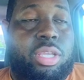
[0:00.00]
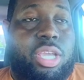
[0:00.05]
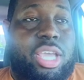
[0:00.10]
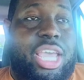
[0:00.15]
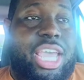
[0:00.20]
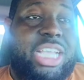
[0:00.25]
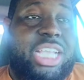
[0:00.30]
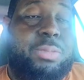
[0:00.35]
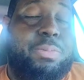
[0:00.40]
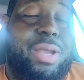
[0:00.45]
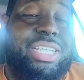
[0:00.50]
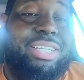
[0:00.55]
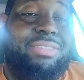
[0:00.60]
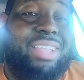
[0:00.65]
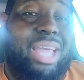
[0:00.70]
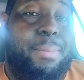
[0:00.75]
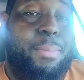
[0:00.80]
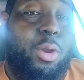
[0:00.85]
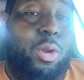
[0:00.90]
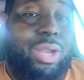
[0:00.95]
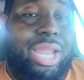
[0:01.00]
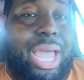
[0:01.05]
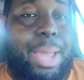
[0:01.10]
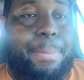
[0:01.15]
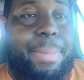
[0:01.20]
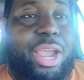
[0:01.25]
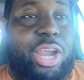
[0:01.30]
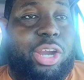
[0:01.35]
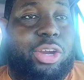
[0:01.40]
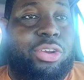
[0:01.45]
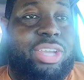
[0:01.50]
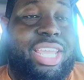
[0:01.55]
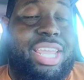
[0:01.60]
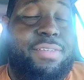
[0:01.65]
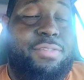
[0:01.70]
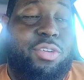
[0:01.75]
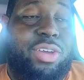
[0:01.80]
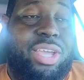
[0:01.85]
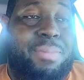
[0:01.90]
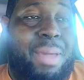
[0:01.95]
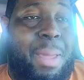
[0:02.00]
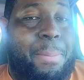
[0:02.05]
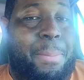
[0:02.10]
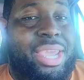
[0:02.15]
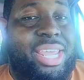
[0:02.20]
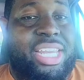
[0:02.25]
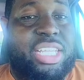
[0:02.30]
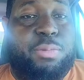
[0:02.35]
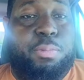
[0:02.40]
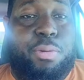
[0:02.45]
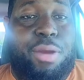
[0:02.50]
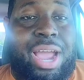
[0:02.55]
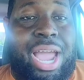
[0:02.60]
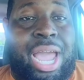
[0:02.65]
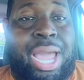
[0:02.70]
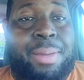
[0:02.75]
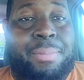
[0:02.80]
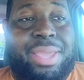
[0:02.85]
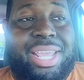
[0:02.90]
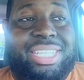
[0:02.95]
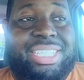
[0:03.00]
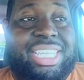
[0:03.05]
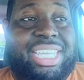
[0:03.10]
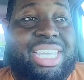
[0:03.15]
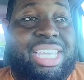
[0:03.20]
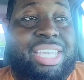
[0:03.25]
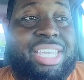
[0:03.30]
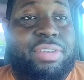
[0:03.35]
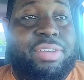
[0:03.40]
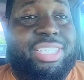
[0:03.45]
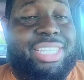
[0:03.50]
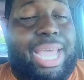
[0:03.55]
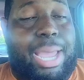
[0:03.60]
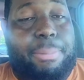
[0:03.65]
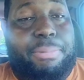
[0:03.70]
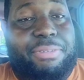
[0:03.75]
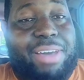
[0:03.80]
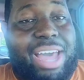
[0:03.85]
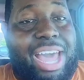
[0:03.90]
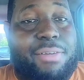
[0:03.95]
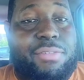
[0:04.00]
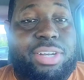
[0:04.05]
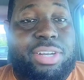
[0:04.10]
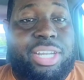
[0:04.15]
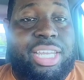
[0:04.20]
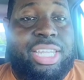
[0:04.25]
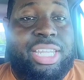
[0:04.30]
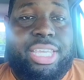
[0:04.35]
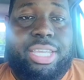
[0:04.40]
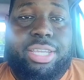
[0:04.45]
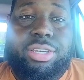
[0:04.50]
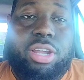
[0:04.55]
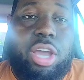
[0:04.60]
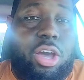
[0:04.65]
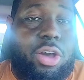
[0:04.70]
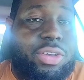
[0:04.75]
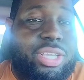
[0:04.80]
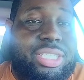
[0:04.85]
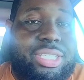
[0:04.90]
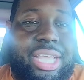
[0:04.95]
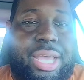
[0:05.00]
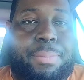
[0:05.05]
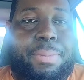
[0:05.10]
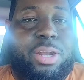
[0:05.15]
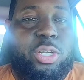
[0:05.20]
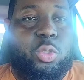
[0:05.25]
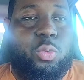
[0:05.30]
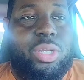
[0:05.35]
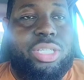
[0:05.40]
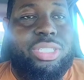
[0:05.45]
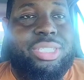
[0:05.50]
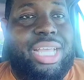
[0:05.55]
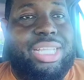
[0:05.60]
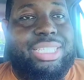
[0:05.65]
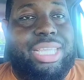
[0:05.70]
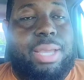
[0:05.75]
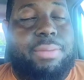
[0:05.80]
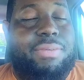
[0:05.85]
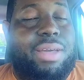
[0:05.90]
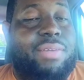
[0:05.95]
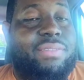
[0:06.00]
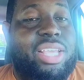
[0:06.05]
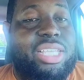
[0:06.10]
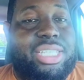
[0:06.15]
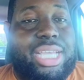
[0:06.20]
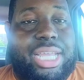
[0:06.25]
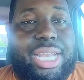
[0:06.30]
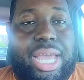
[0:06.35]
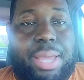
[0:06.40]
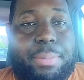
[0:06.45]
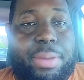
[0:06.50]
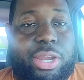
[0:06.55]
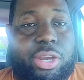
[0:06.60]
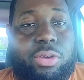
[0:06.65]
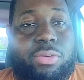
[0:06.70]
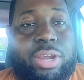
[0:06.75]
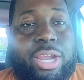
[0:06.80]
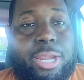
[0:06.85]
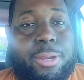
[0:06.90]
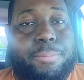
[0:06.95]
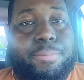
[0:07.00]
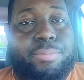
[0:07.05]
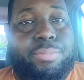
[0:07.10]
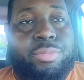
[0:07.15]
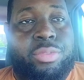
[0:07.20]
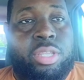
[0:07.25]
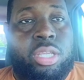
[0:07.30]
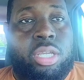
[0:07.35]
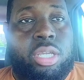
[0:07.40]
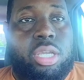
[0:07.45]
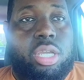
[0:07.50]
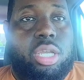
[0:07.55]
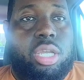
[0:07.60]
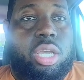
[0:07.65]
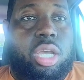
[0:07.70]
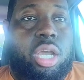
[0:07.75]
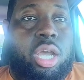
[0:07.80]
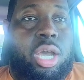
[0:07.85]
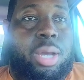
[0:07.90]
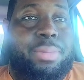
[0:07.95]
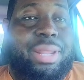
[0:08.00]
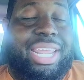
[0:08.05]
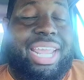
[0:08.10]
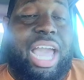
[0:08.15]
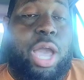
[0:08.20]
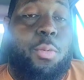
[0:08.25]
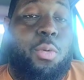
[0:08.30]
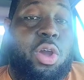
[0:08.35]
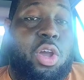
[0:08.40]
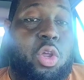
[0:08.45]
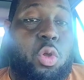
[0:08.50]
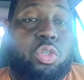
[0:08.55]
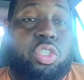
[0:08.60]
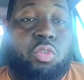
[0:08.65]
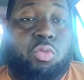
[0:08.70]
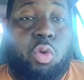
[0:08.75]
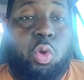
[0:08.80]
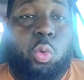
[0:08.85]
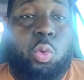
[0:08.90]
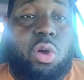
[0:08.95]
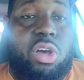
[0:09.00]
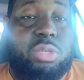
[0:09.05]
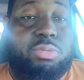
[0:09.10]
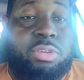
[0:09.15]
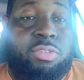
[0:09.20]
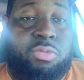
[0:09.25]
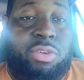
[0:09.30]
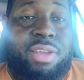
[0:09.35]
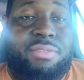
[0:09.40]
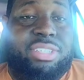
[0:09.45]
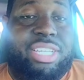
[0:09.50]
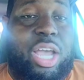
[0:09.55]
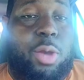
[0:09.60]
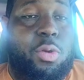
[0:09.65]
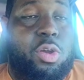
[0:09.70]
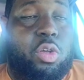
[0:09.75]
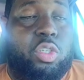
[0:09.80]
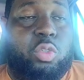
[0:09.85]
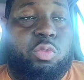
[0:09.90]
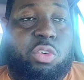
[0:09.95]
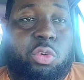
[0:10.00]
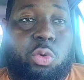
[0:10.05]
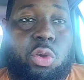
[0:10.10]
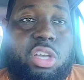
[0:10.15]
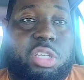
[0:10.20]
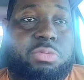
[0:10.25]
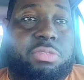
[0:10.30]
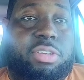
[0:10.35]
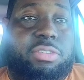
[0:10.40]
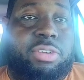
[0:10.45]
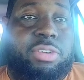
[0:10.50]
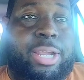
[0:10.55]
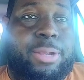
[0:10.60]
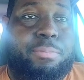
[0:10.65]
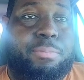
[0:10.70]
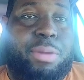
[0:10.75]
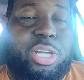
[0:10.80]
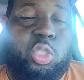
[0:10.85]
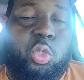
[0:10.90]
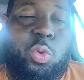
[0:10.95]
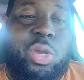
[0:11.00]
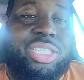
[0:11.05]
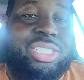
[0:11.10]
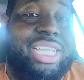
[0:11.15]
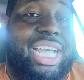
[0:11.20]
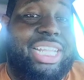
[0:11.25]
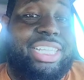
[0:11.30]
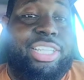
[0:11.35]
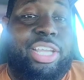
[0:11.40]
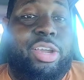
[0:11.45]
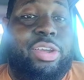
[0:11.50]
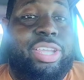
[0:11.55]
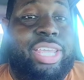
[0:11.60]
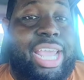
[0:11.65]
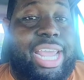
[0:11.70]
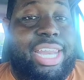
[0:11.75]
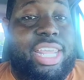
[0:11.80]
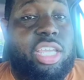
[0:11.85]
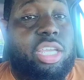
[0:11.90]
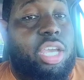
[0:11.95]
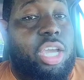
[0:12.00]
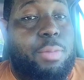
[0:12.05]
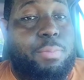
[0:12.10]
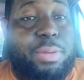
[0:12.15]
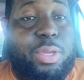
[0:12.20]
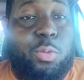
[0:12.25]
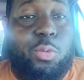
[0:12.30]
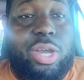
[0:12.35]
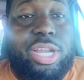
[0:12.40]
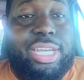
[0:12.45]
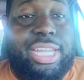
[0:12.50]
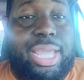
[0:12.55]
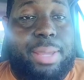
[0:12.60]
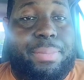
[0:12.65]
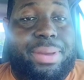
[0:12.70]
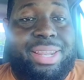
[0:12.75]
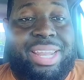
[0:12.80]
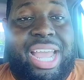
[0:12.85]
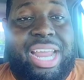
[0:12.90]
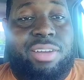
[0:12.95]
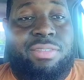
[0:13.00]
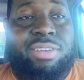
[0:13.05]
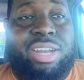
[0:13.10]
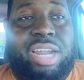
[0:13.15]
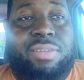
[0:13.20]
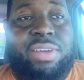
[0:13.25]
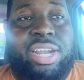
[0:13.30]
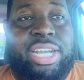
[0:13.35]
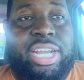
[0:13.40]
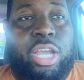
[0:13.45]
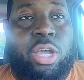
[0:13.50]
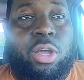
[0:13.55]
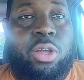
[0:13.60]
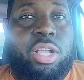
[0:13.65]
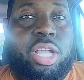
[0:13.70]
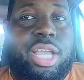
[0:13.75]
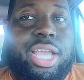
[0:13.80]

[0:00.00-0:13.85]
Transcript: Especially if that middle linebacker, even though he might be in his prime, is he even top five in the league? No, he's not. Patrick Queen's not a top five inside linebacker, right? They got one of those in Roquan Smith. Ravens got one of those in Roquan Smith, right? Patrick Queen's not there yet. He could be one day, but not right now.